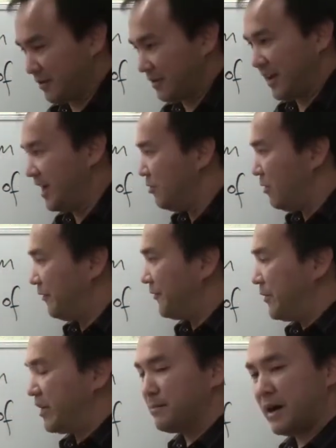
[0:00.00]
Anyone
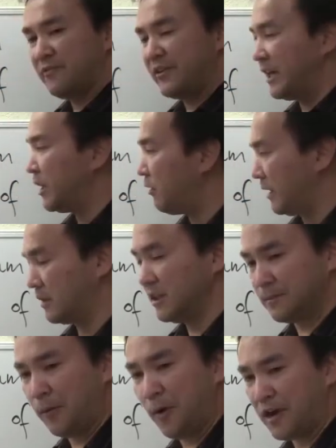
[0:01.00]
viewing my video at this
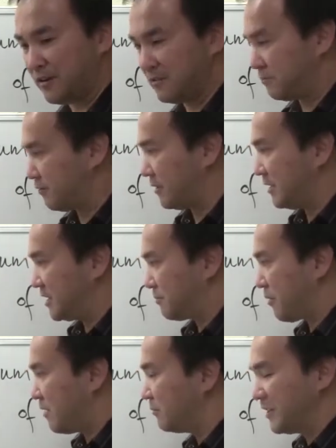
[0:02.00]
point is
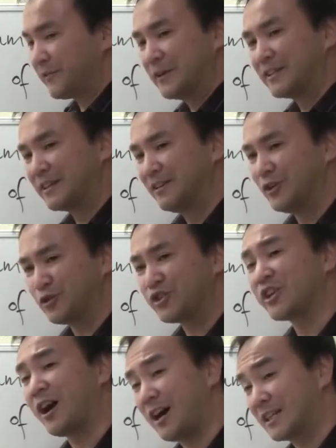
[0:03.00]
probably feeling a little
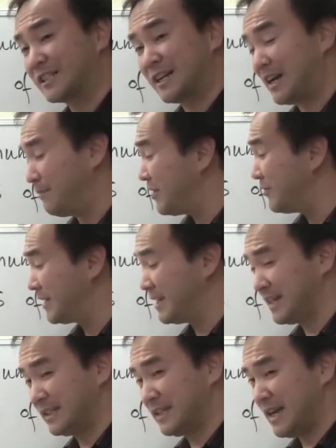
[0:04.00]
shocked that I'm using the
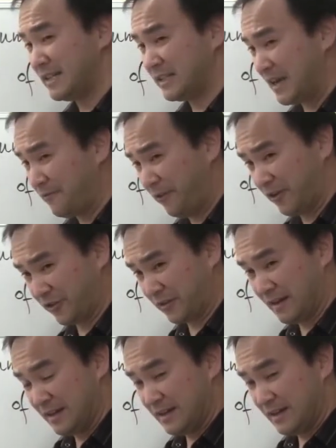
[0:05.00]
exact same function.